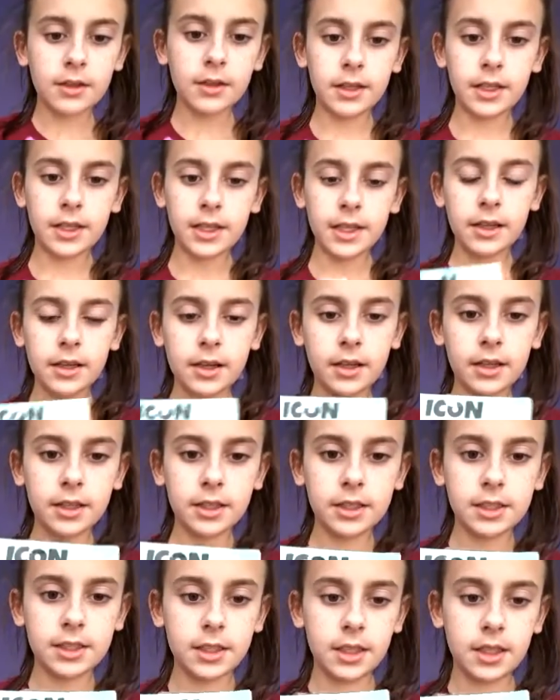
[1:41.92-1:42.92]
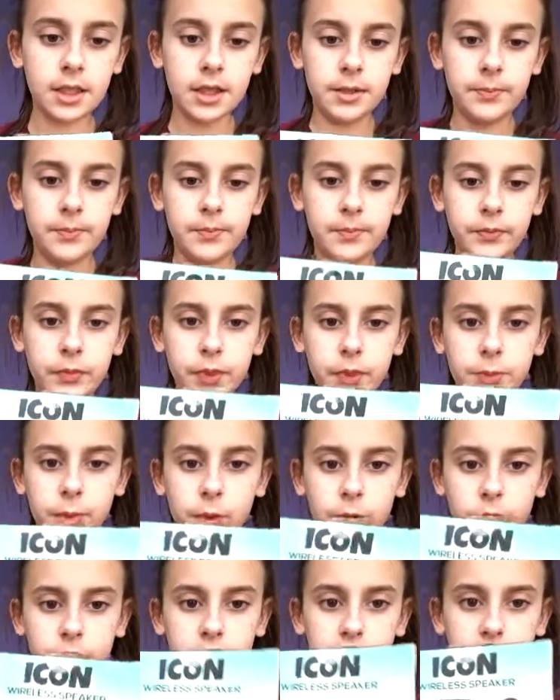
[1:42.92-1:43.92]
Then I got this um,
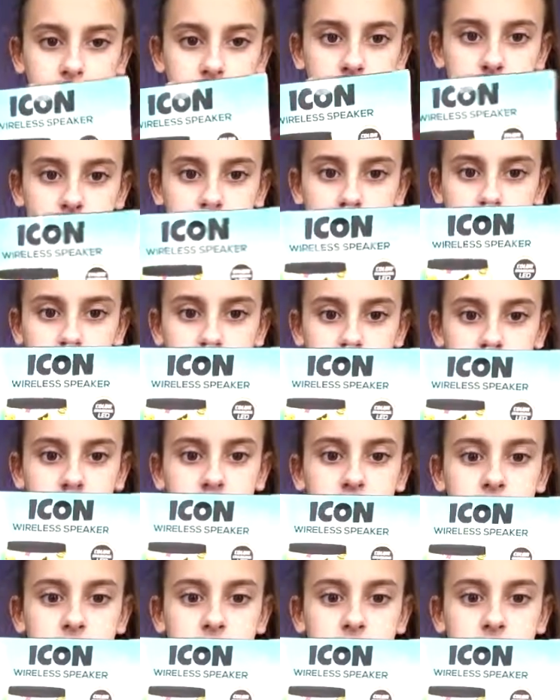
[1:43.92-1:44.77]
emoji speaker,